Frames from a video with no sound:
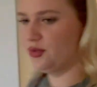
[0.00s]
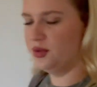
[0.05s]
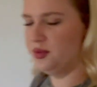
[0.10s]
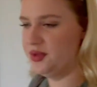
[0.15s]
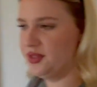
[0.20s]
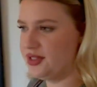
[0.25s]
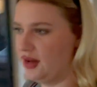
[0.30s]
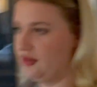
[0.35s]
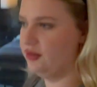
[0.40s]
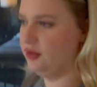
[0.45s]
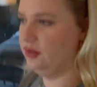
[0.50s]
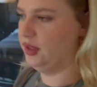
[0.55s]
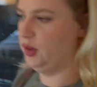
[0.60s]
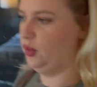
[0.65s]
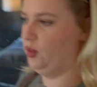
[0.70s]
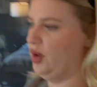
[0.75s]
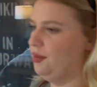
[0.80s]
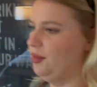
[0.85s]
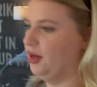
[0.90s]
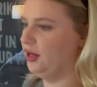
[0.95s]
room is definitely
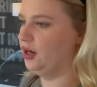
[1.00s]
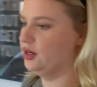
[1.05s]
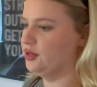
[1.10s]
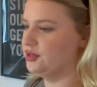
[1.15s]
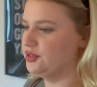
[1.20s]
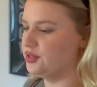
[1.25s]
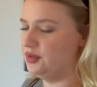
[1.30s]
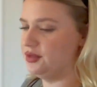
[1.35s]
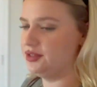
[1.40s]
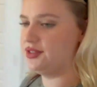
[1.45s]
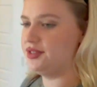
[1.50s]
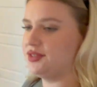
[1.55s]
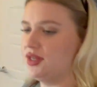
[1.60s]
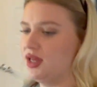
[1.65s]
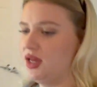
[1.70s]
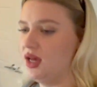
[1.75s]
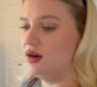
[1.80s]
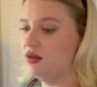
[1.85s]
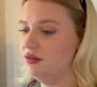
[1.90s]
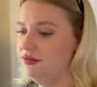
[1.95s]
way bigger. So this is
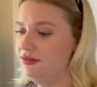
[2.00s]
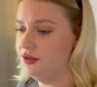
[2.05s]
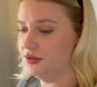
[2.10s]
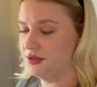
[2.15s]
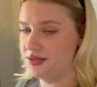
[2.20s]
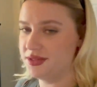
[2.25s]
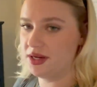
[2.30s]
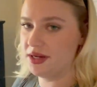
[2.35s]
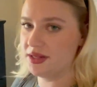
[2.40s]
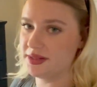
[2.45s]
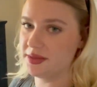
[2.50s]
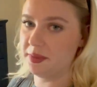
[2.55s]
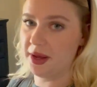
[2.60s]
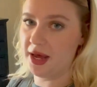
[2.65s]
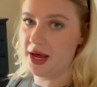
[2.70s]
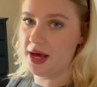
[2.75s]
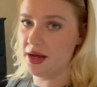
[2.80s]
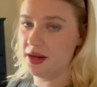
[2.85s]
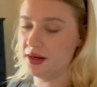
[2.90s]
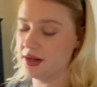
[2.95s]
again a full size
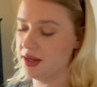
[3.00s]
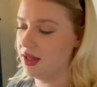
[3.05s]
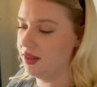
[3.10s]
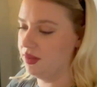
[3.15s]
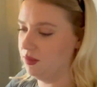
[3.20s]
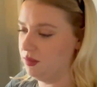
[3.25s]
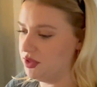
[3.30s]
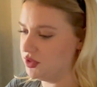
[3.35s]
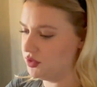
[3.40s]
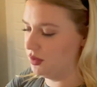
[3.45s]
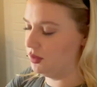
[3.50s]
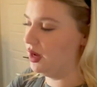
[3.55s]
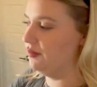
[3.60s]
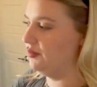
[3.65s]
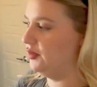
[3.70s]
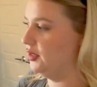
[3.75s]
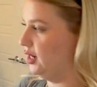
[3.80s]
bed and then we do have the